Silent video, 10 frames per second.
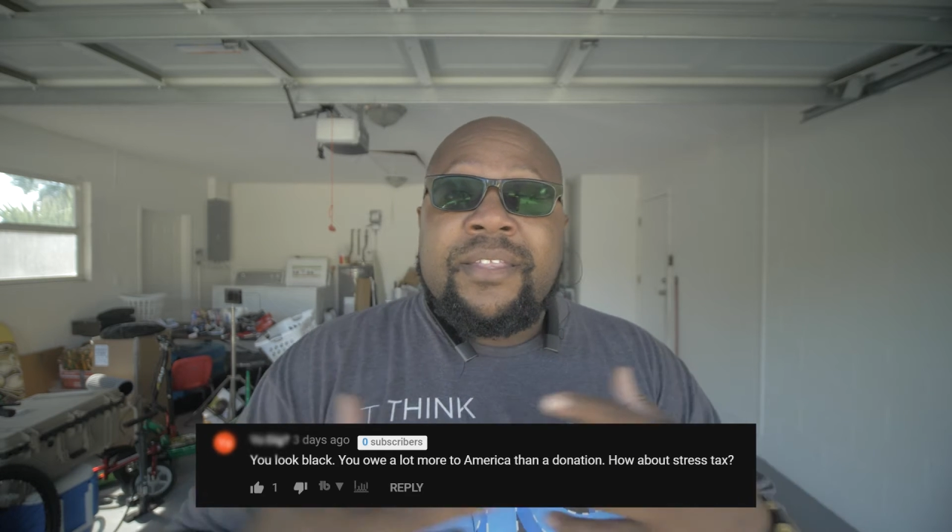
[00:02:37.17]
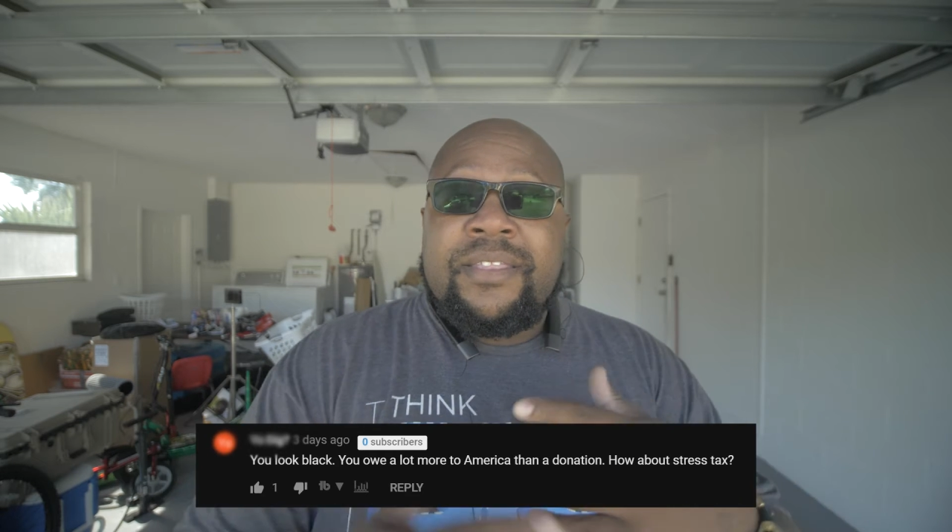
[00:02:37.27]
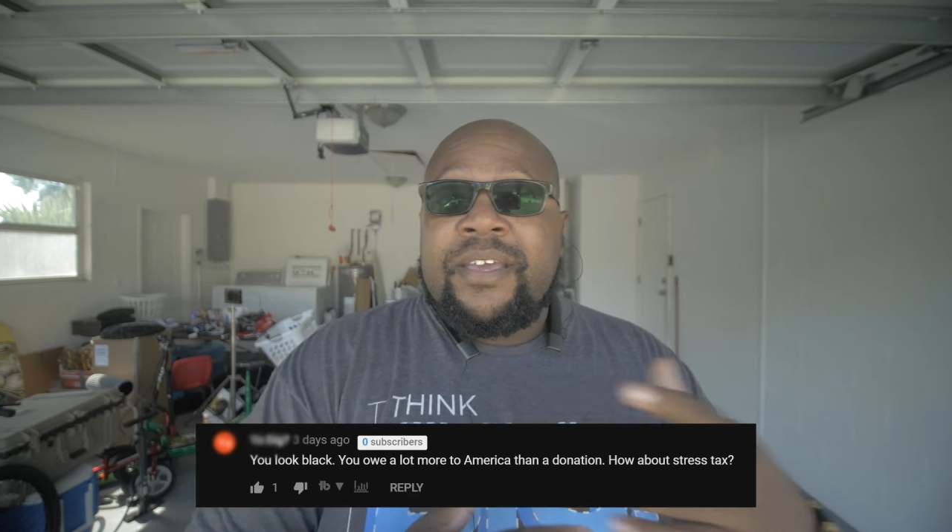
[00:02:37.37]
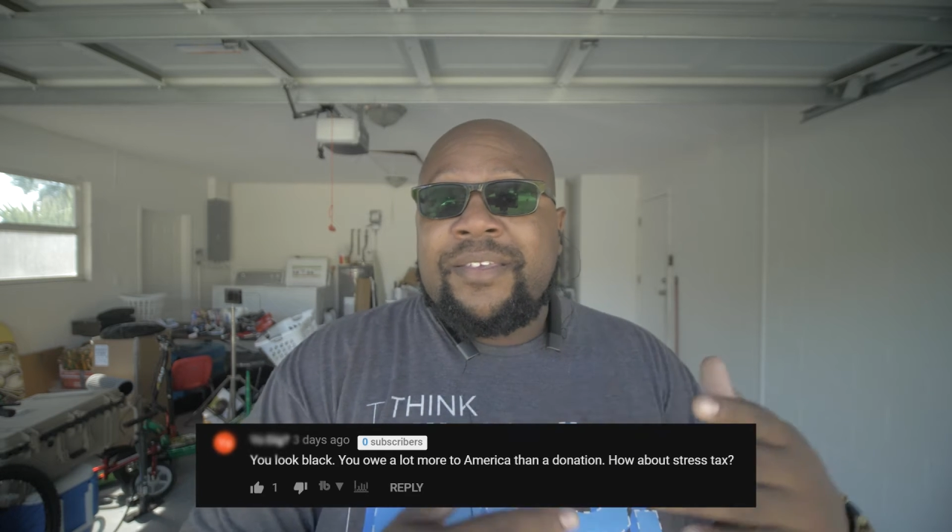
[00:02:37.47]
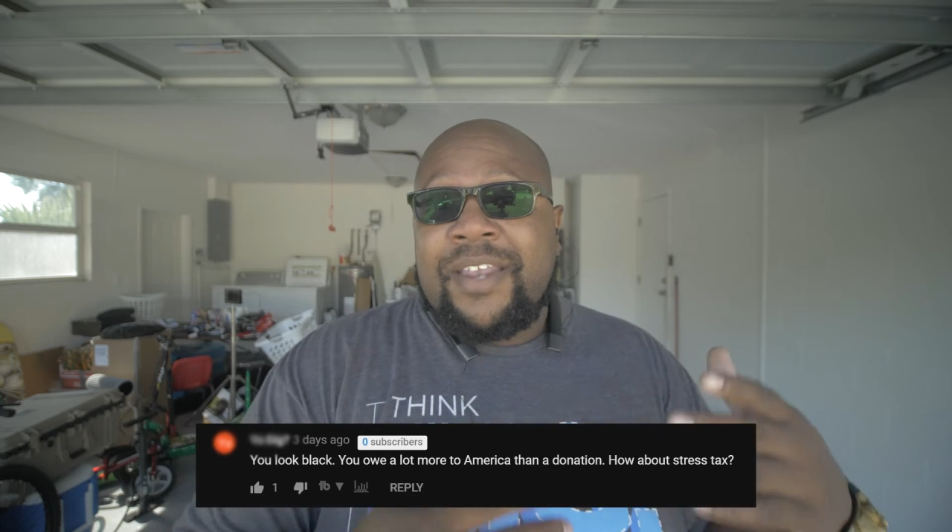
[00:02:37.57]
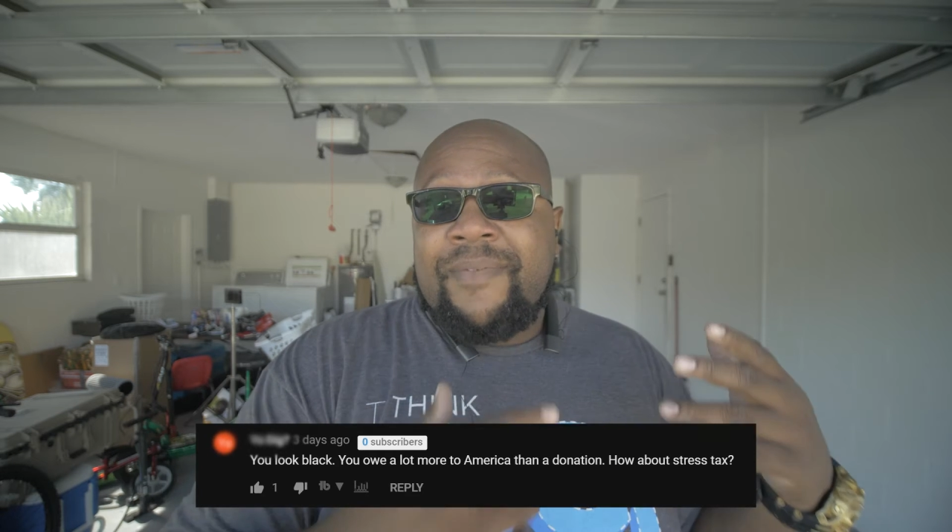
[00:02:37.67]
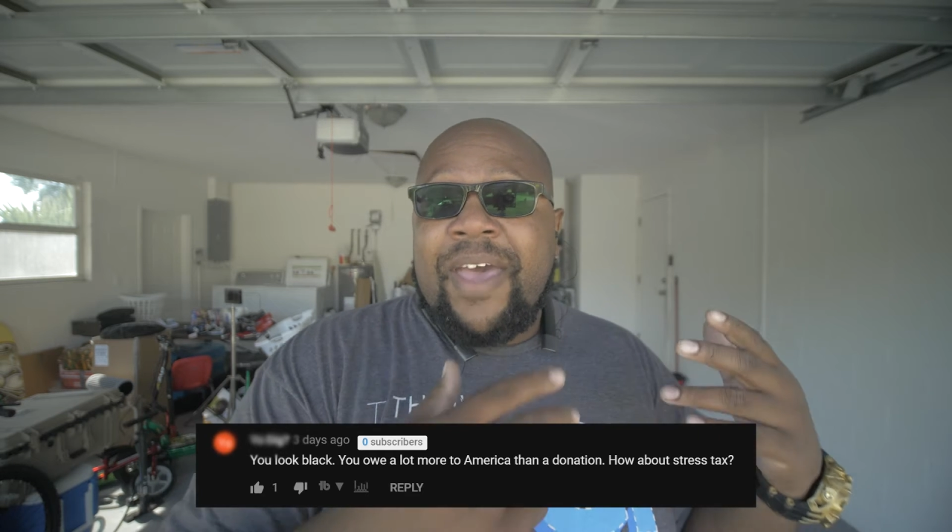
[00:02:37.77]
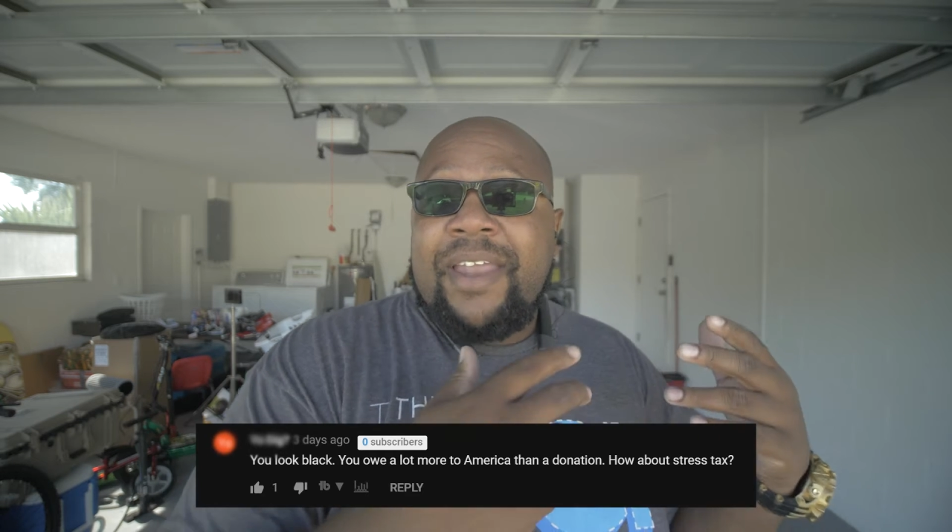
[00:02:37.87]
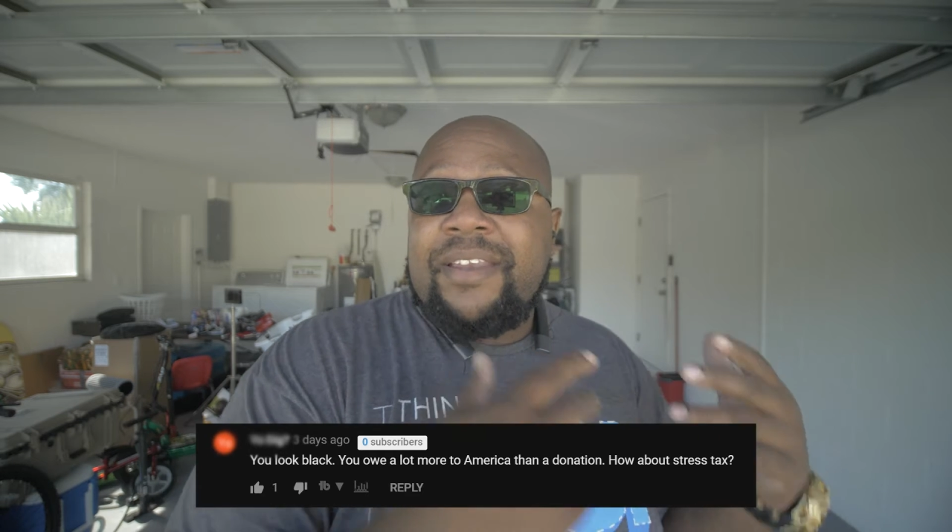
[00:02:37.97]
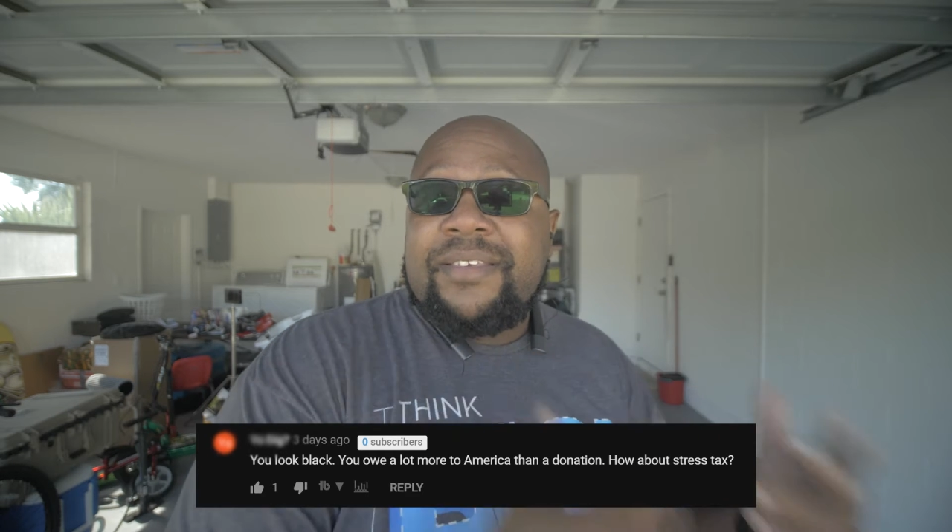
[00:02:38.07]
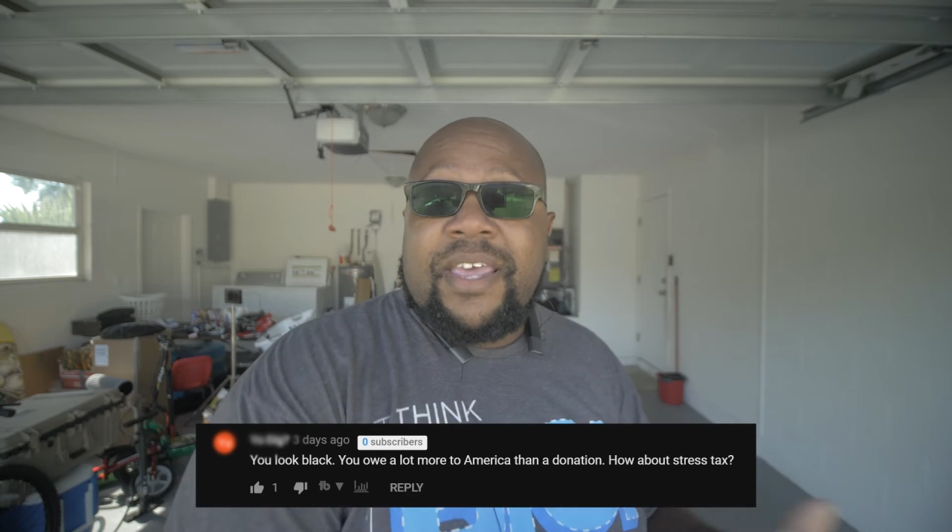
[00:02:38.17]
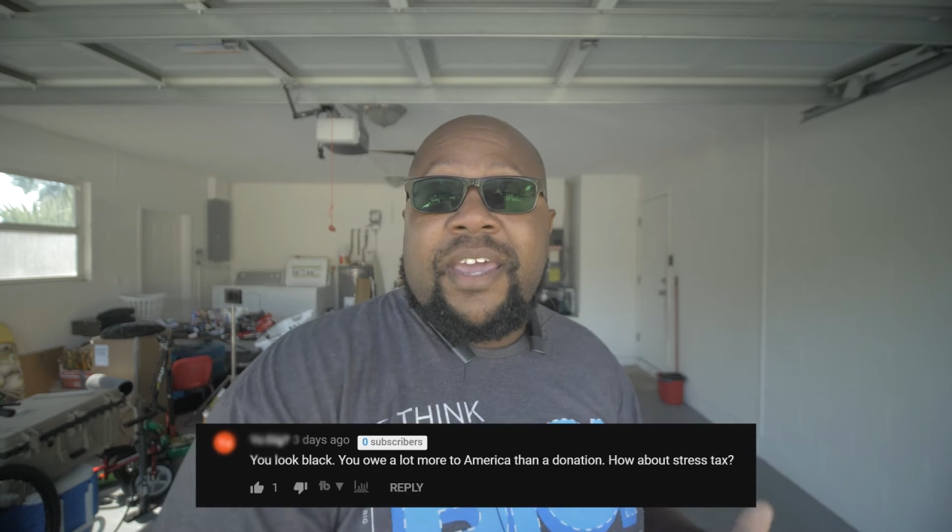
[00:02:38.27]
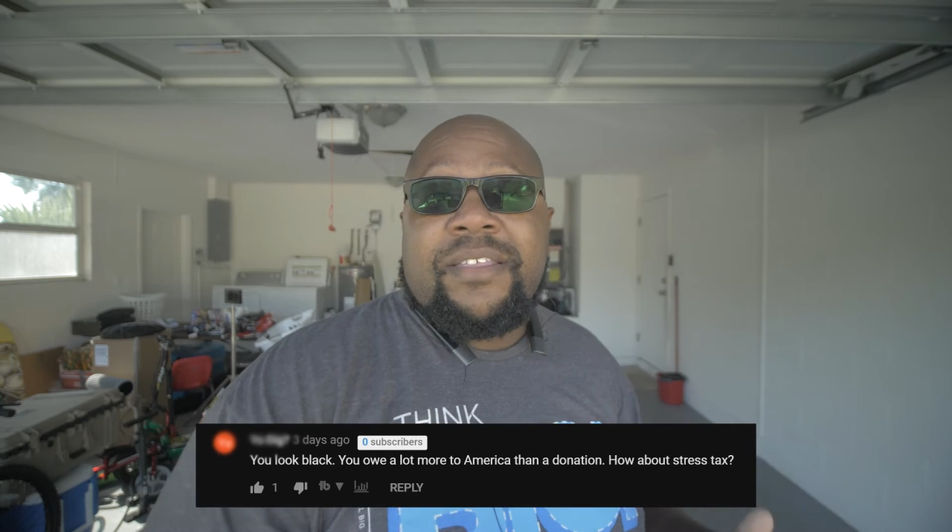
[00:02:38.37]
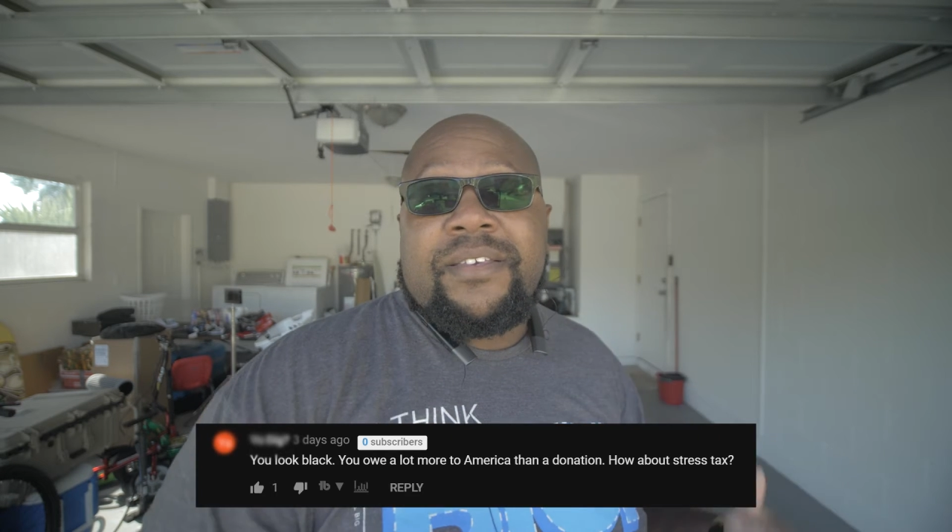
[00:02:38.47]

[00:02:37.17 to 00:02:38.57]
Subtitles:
the things that I've had to say,